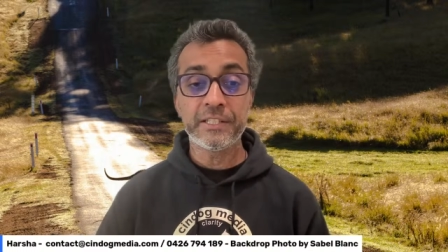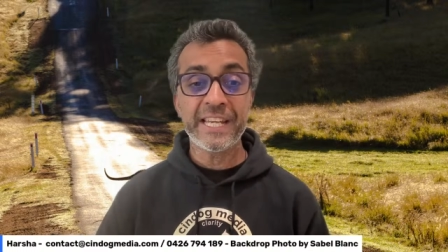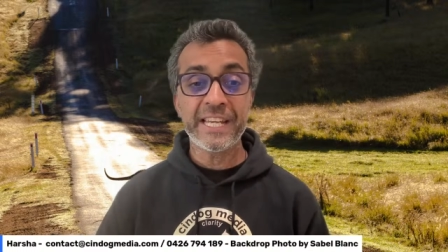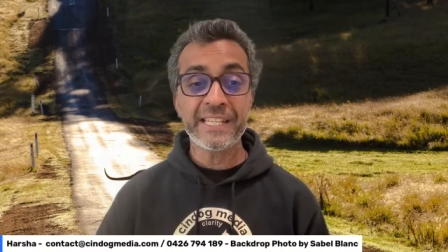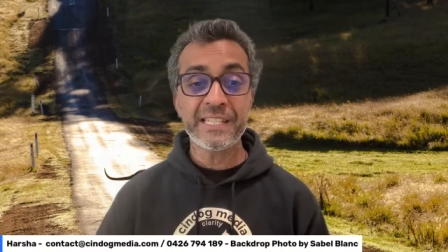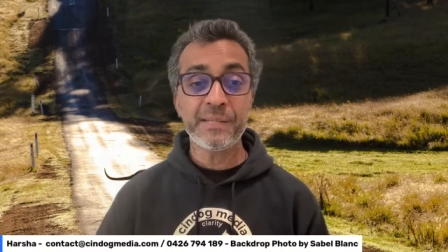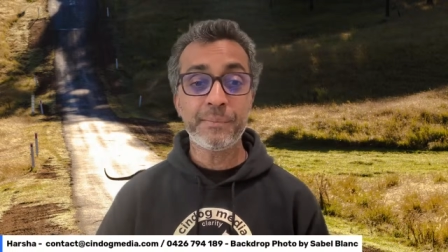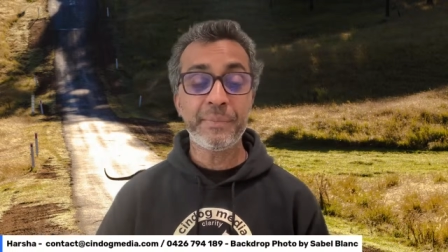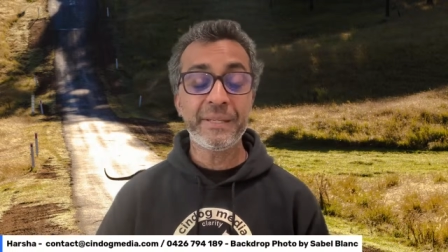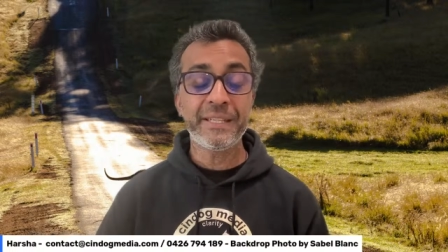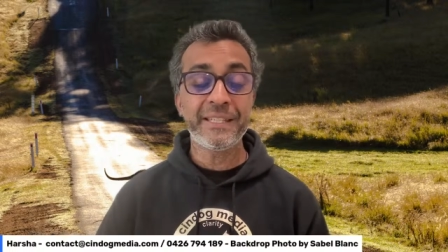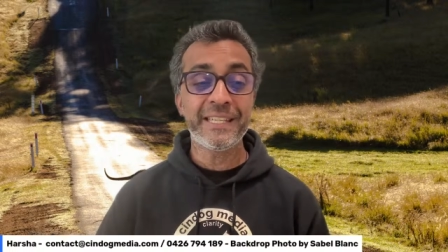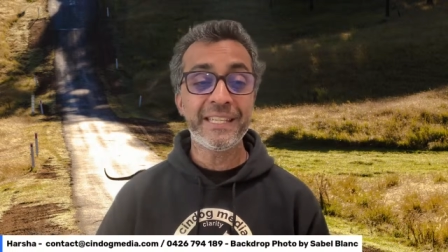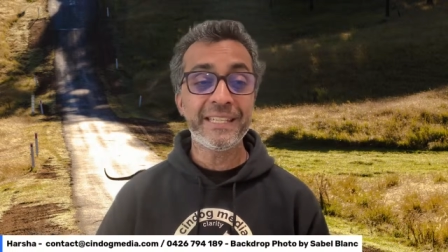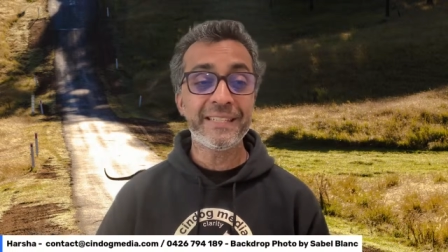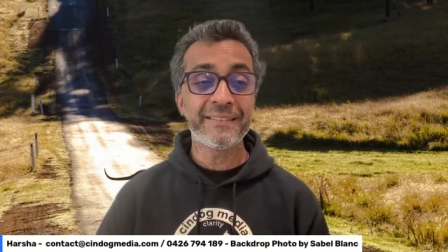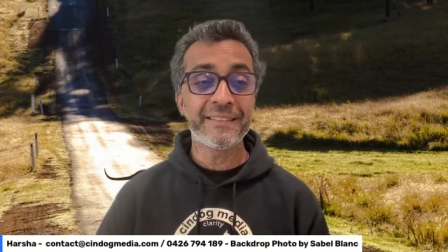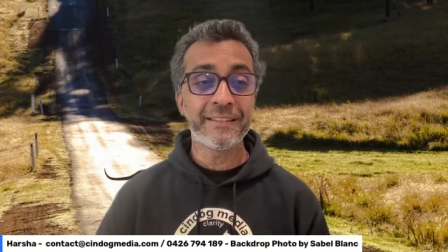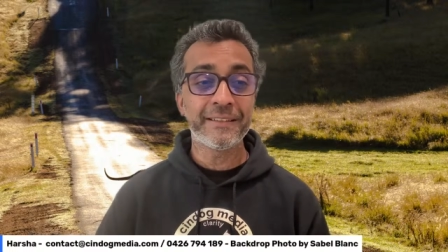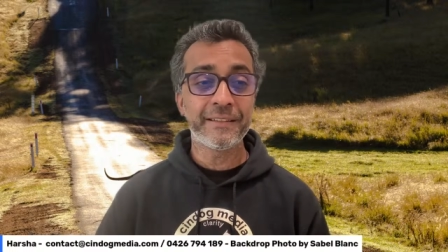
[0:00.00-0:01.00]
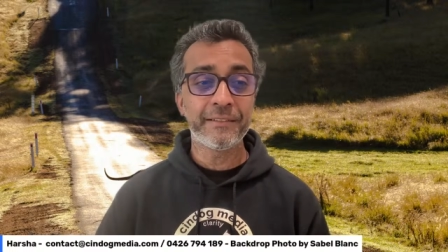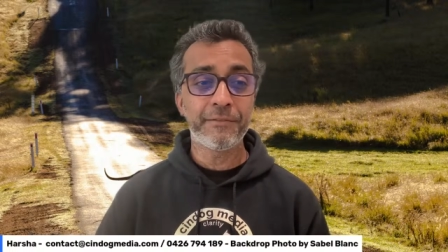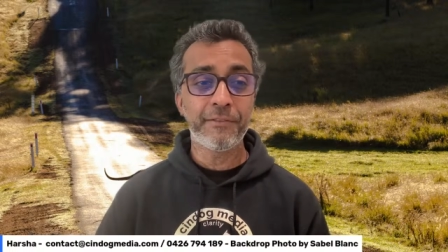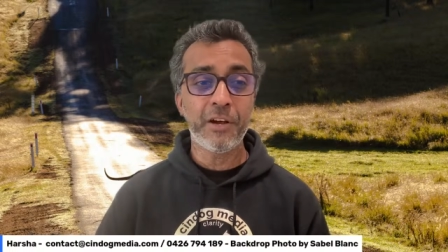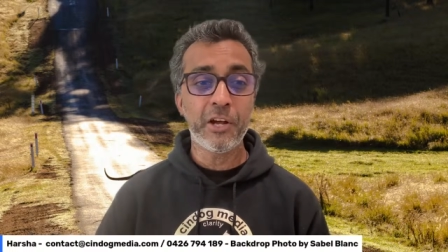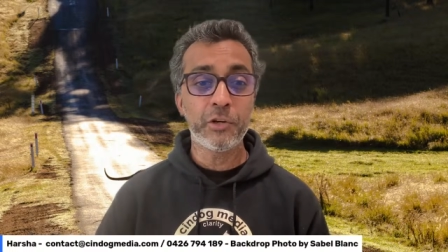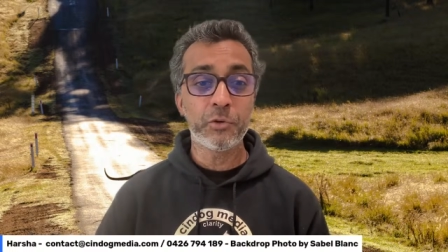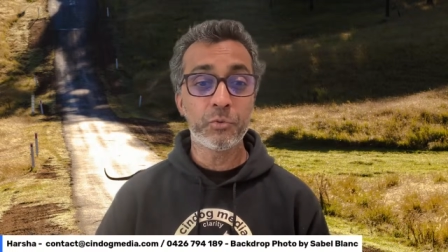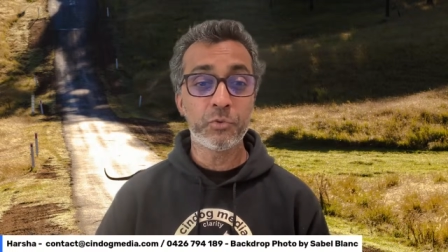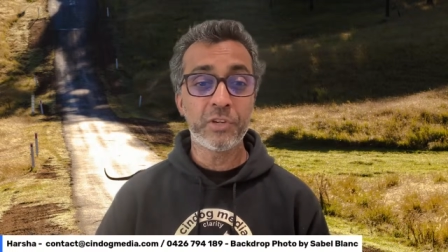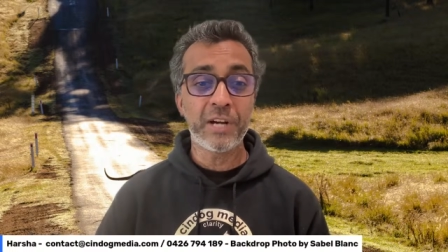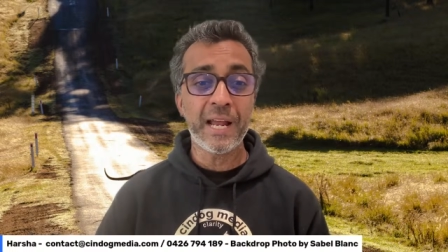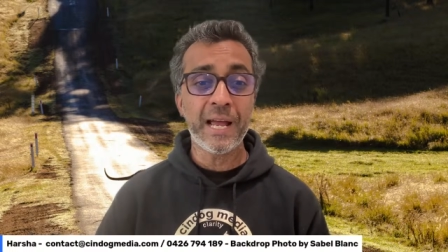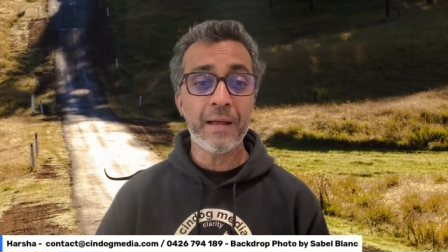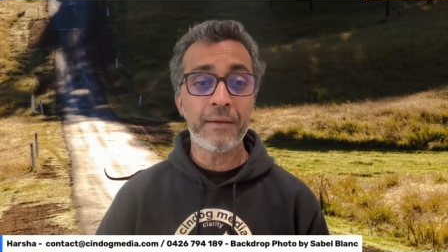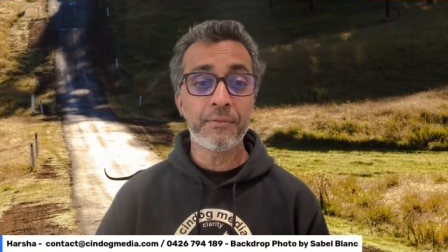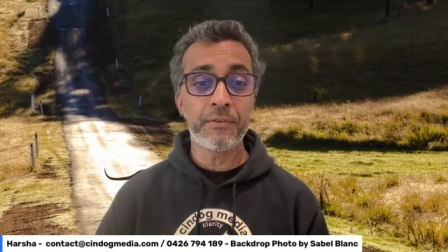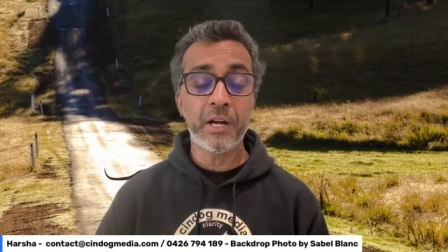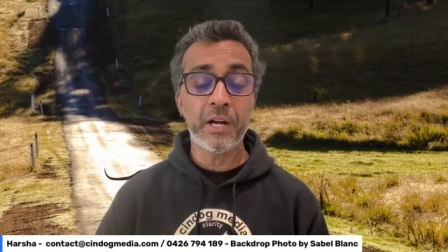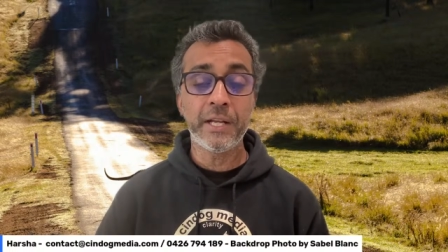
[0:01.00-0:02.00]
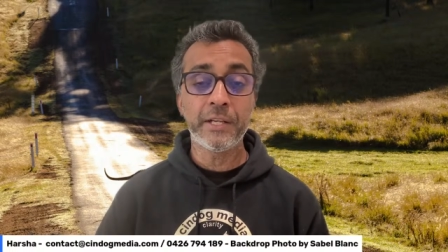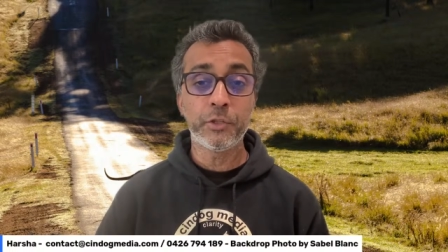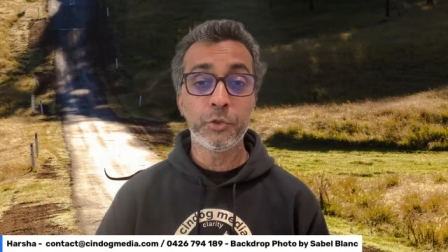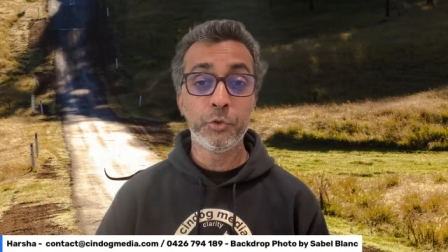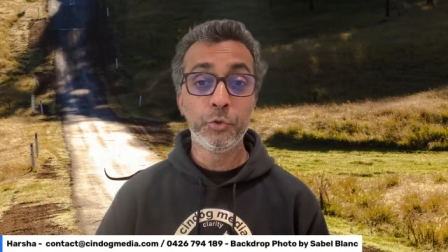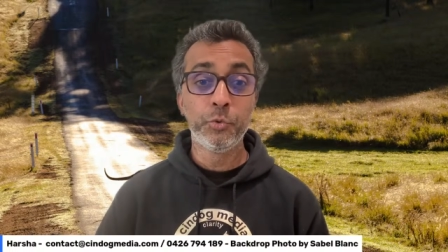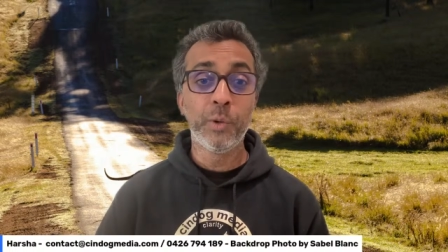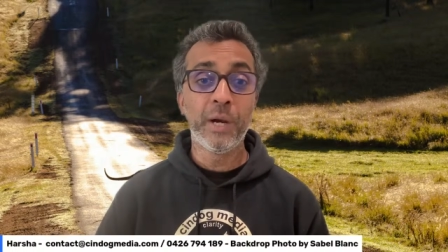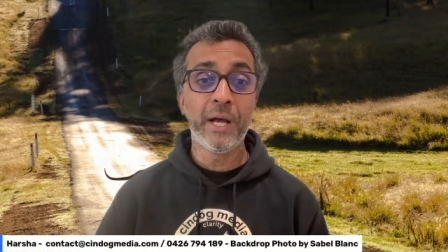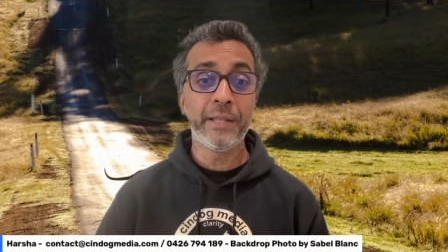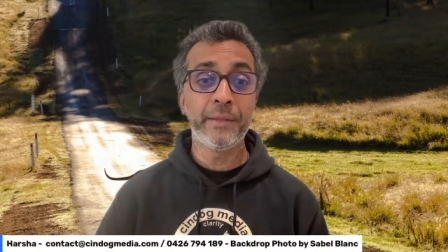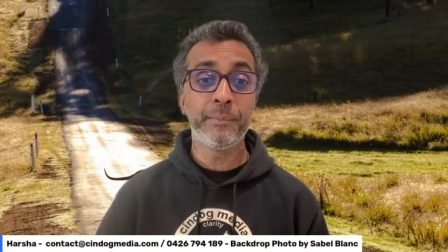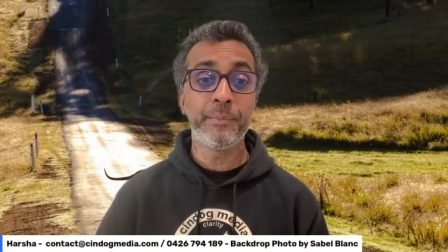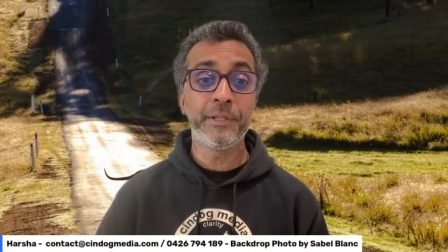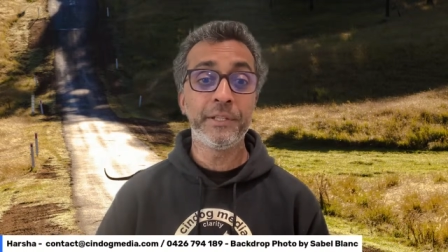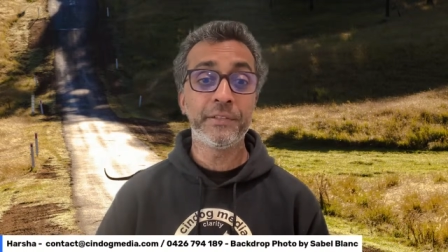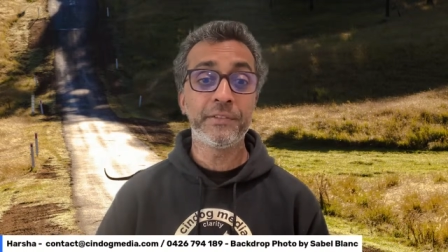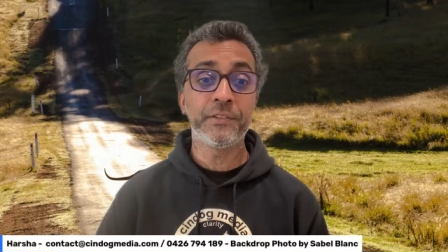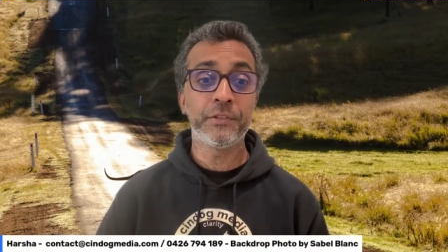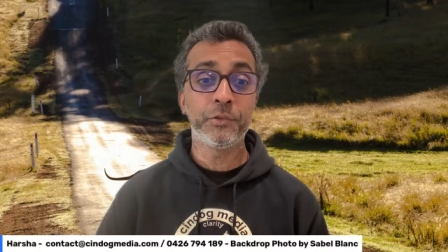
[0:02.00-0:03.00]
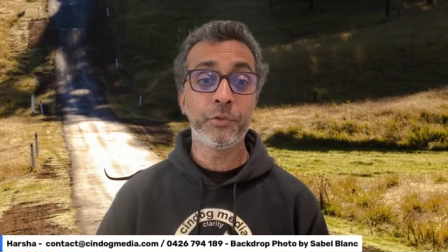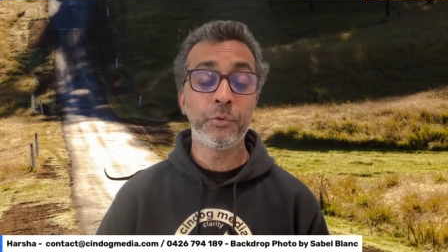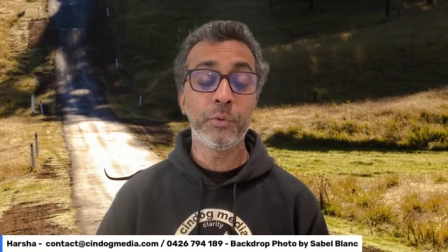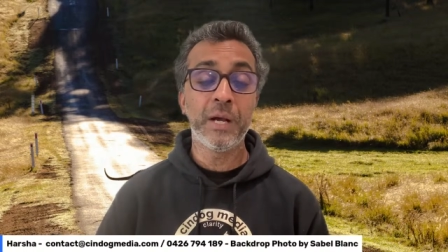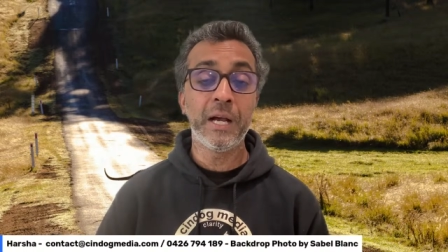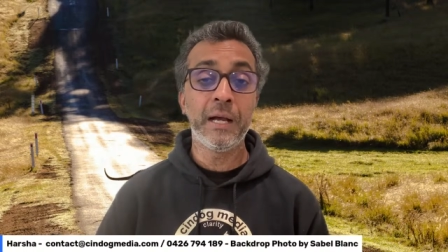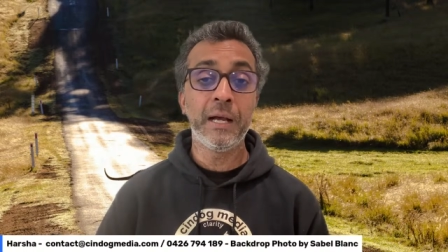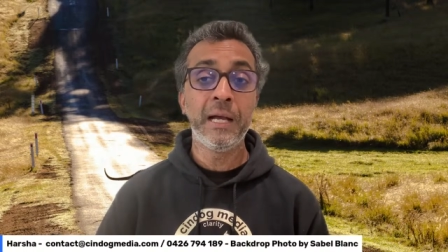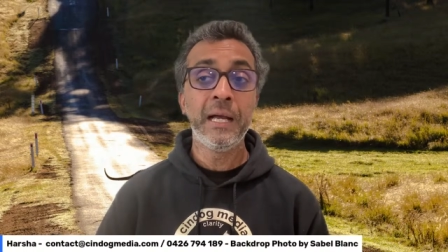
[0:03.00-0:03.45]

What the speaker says: ChatGPT isn't the final draft, right? You are the person who